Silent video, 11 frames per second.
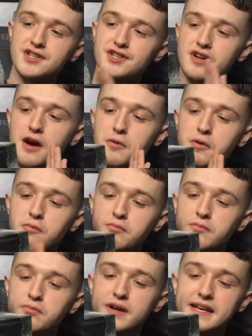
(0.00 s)
condition. I would
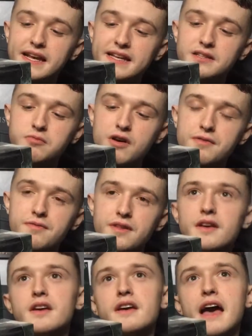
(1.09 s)
probably get this one.
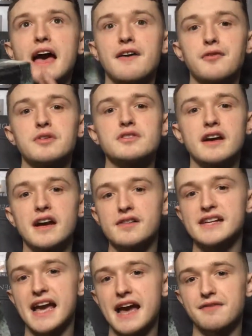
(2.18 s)
Out of the ones I
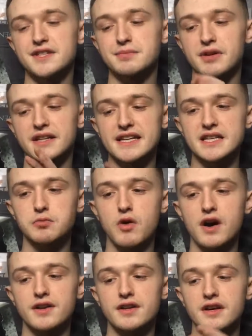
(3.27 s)
currently have, it's probably this
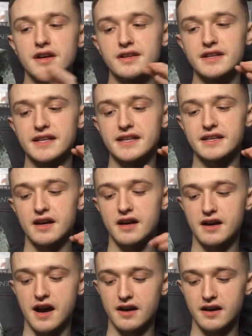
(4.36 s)
one, the
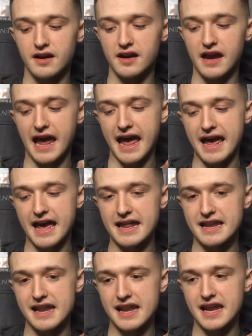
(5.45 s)
Hunk,
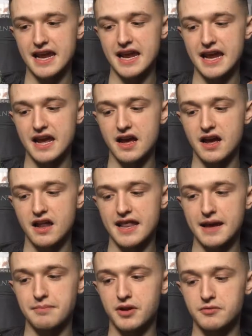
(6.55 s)
and the
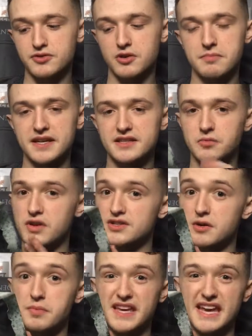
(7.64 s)
Lab Coat Zombies, the
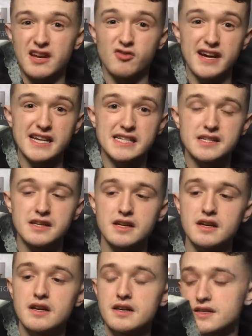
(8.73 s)
ones I'll be getting graded.
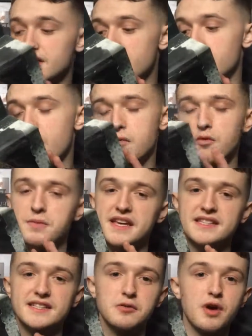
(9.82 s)
So I will be
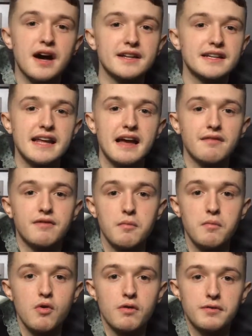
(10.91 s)
still hunting out for
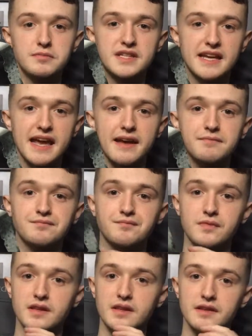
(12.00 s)
more of them to
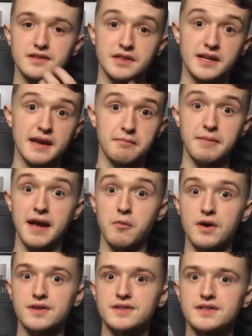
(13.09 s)
get better
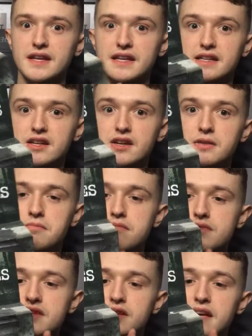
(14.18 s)
ones and
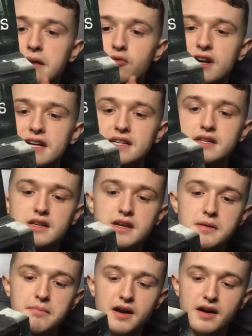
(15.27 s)
to get them graded.
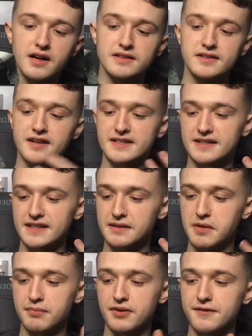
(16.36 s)
But like I said
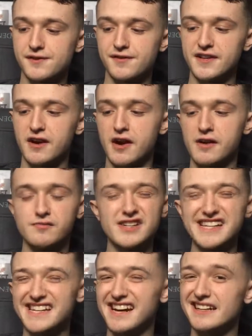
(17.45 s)
in my previous video, I'm
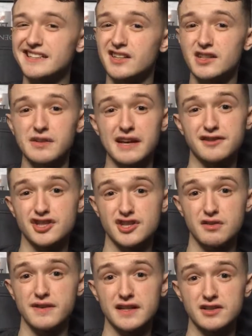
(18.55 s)
really gutted I don't have the
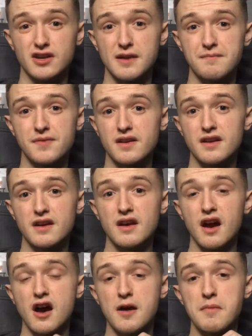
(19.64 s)
Jill Valentine.
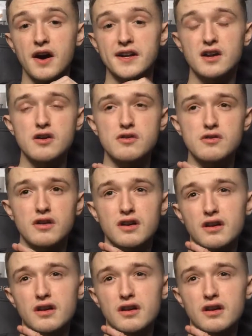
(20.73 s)
I know